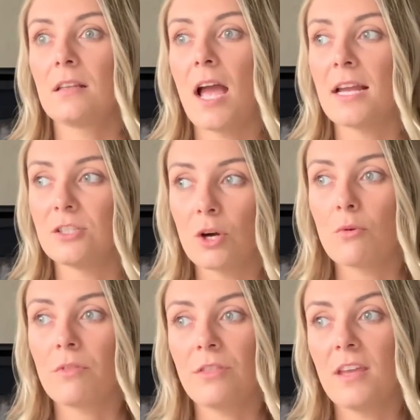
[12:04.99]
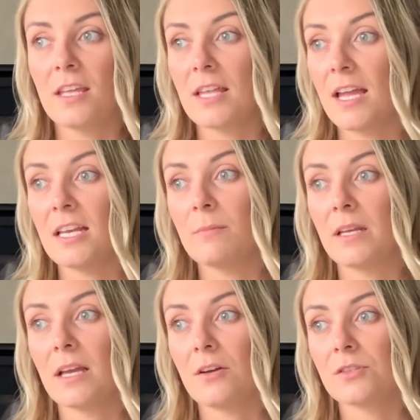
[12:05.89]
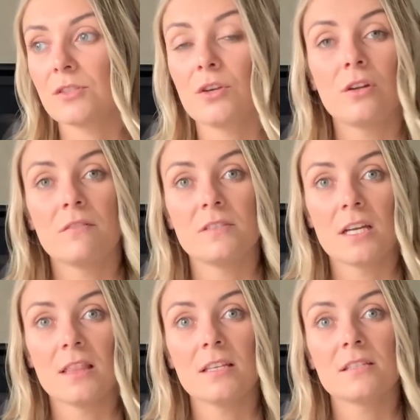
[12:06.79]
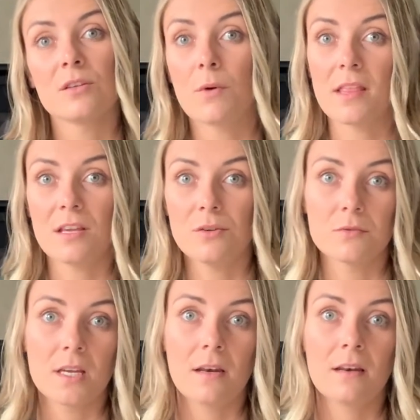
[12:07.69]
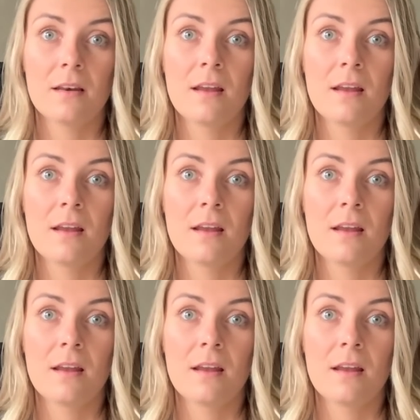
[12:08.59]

I don't think that anybody else could have done this the way that you did.